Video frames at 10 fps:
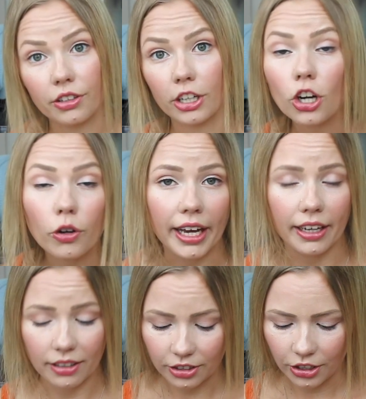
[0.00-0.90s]
They're
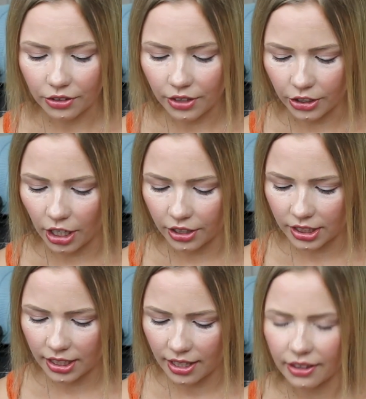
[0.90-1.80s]
okay, you know. They're
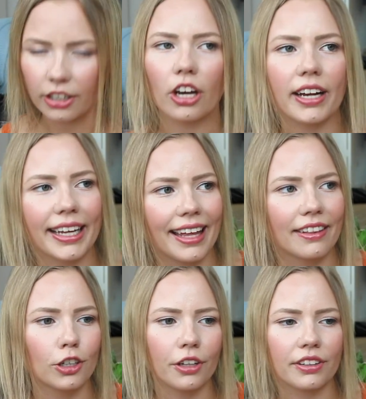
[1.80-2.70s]
not
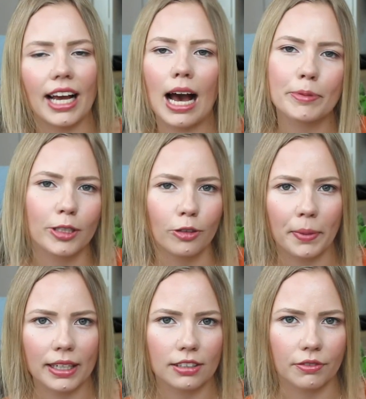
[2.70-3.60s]
the absolute
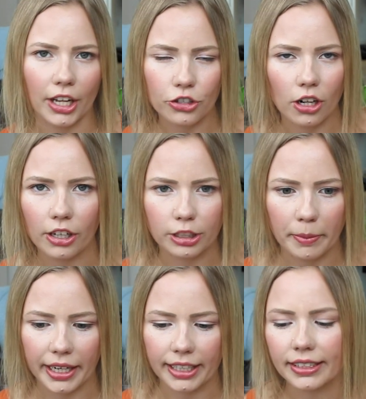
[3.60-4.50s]
best of natural
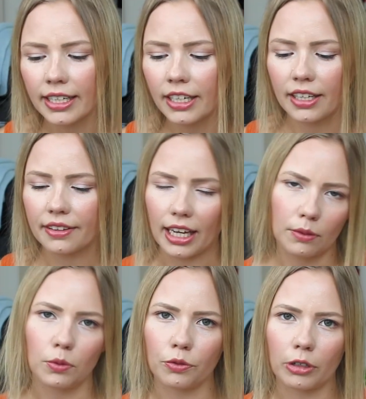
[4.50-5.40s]
cosmetics.
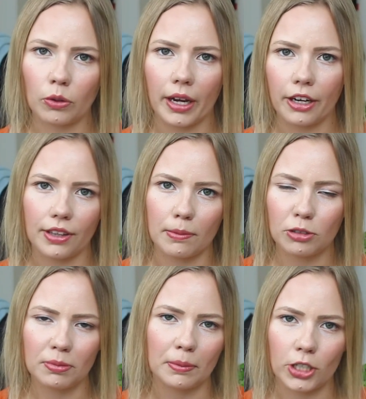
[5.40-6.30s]
That would require them
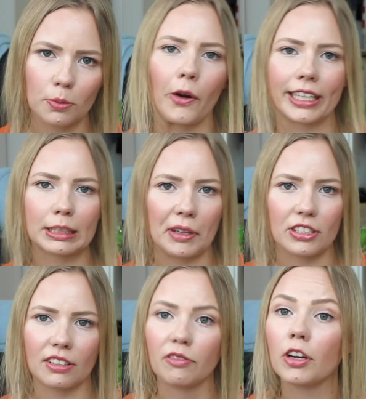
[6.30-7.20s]
to be much more
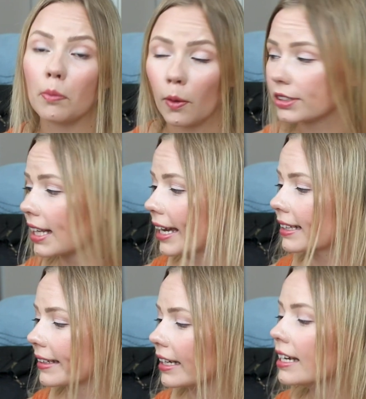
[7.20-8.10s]
expensive, most
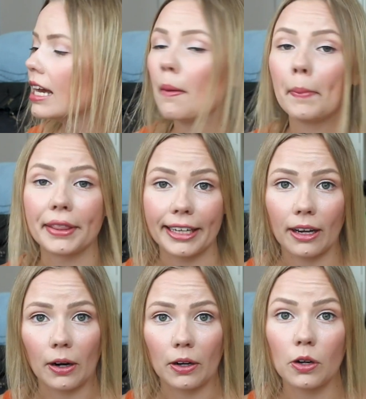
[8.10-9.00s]
likely, but they
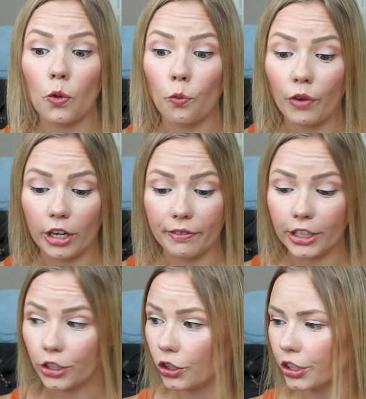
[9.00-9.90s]
are
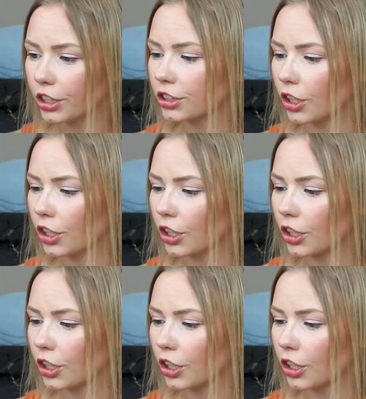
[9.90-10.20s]
very good.